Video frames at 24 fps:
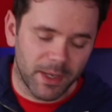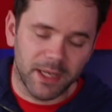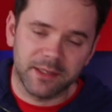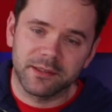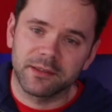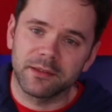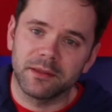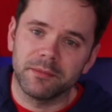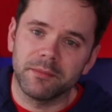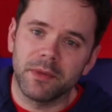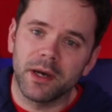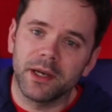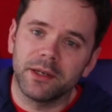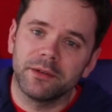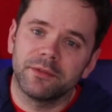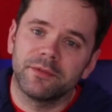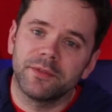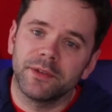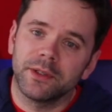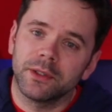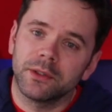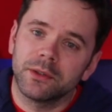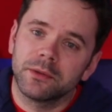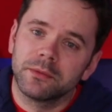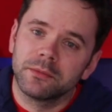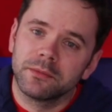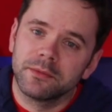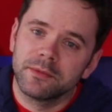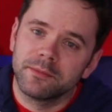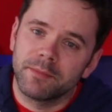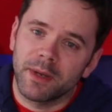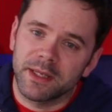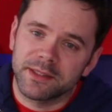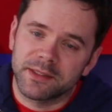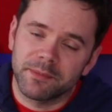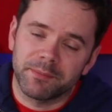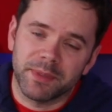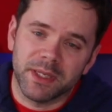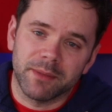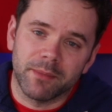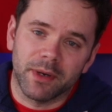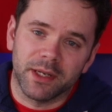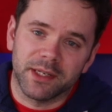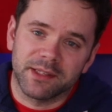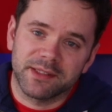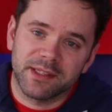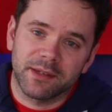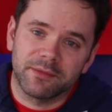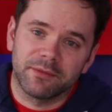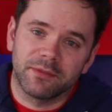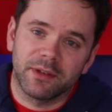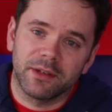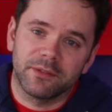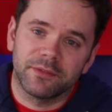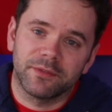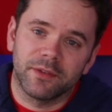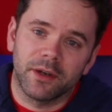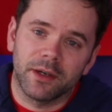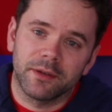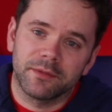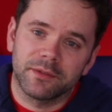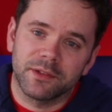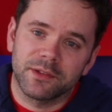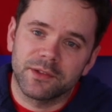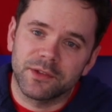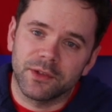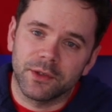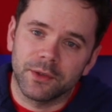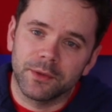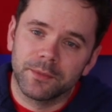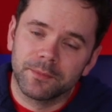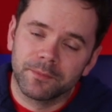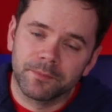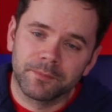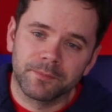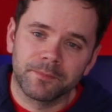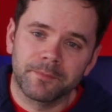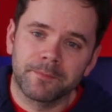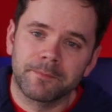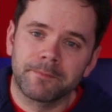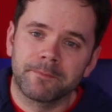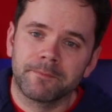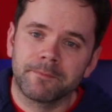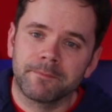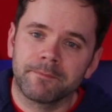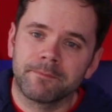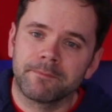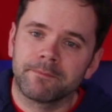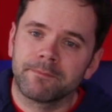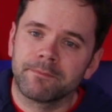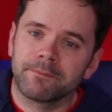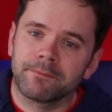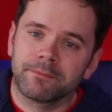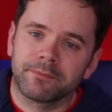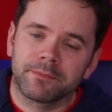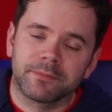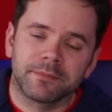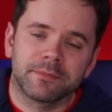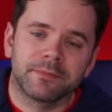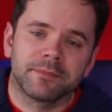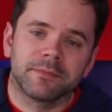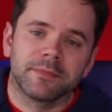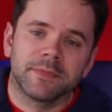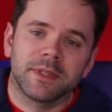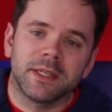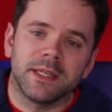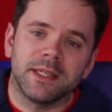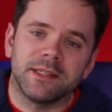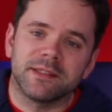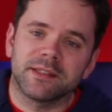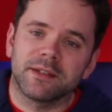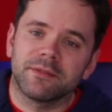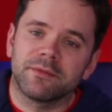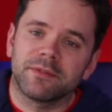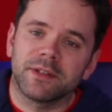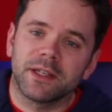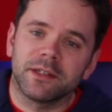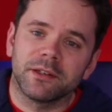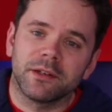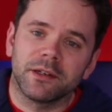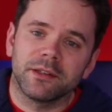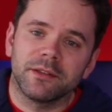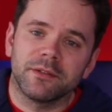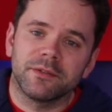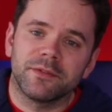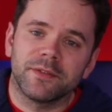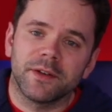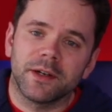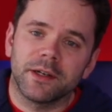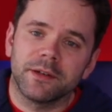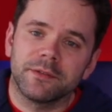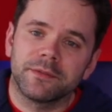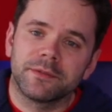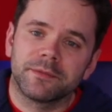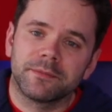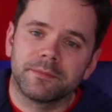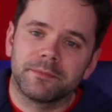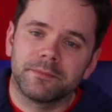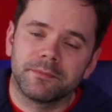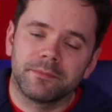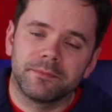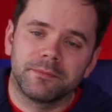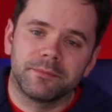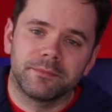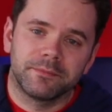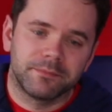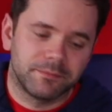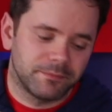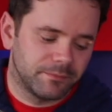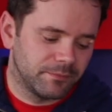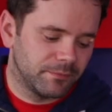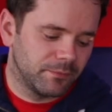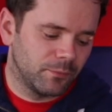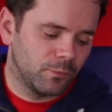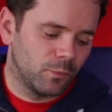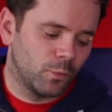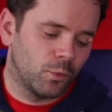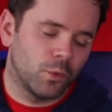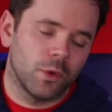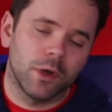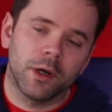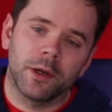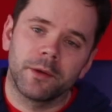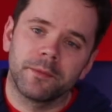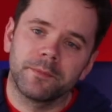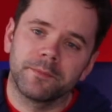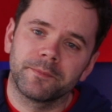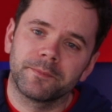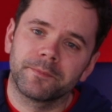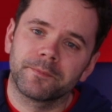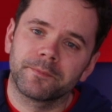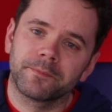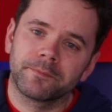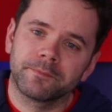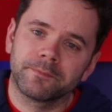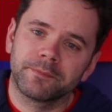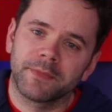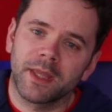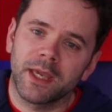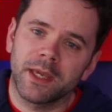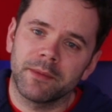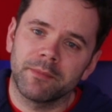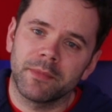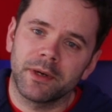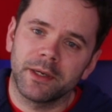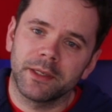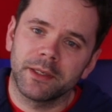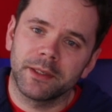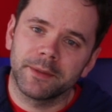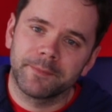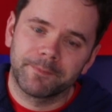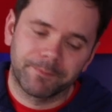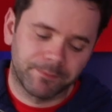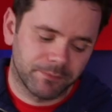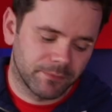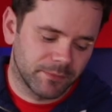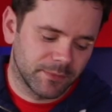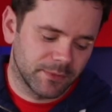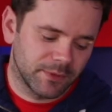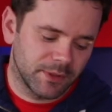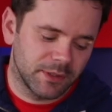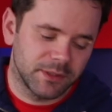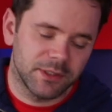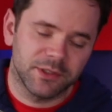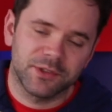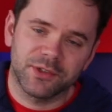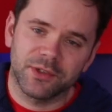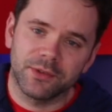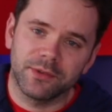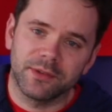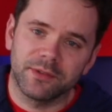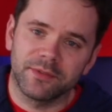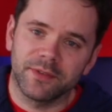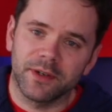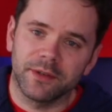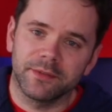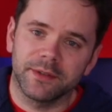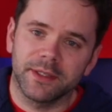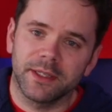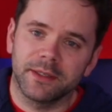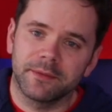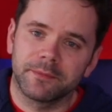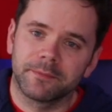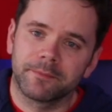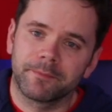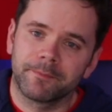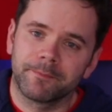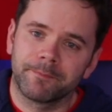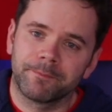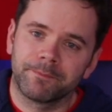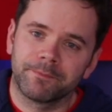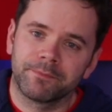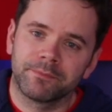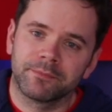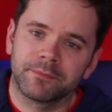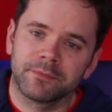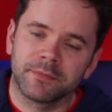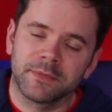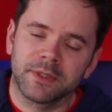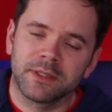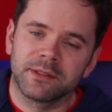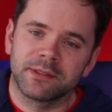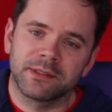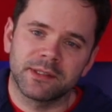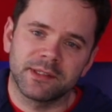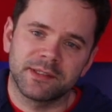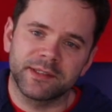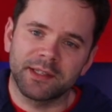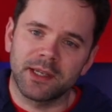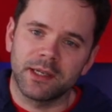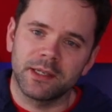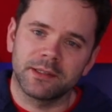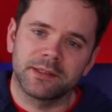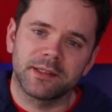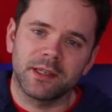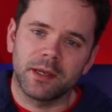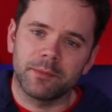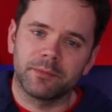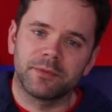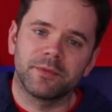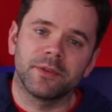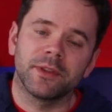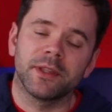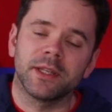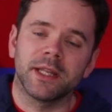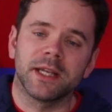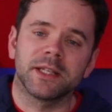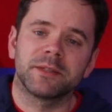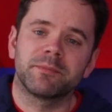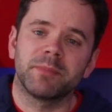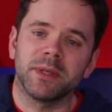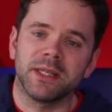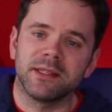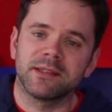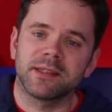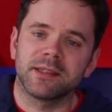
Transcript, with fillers: back to the minor feel, back to B minor 7 flat 5, the 2, E 7 flat 9, the 5, 1, A minor, and the 2 and the 5 again to set us up for the next B